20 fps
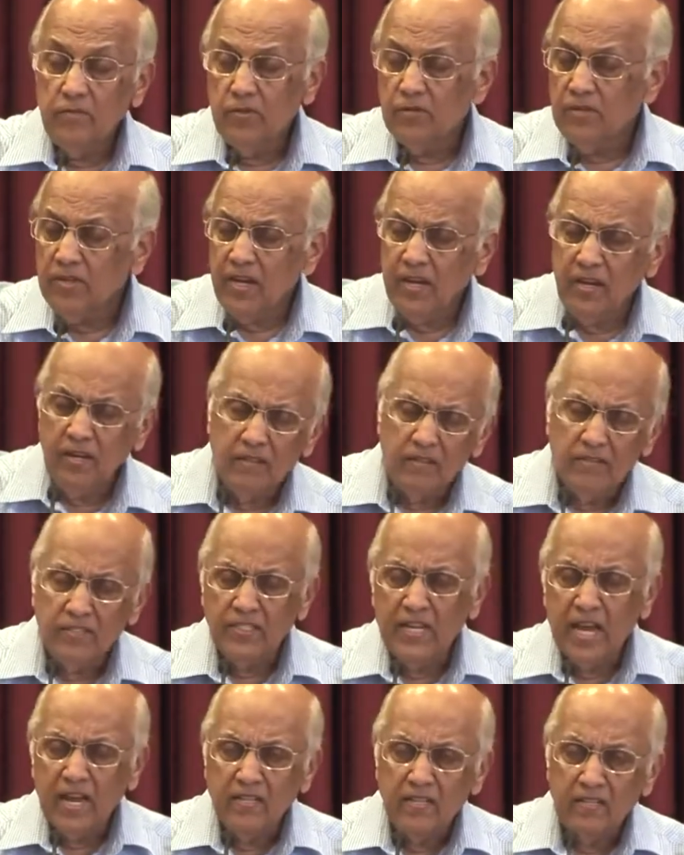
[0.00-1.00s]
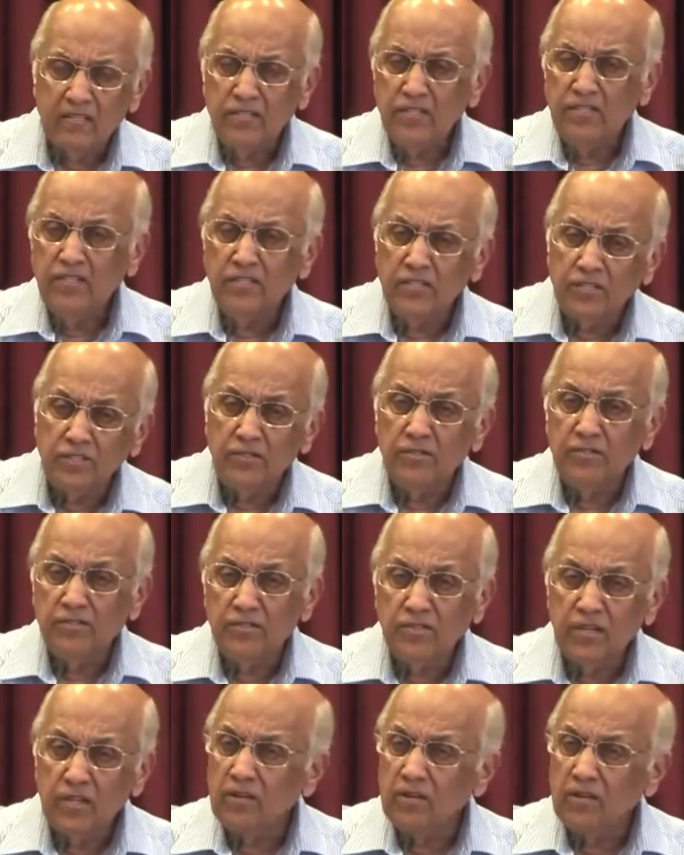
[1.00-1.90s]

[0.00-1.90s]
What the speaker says: You take the stand that Jesus took,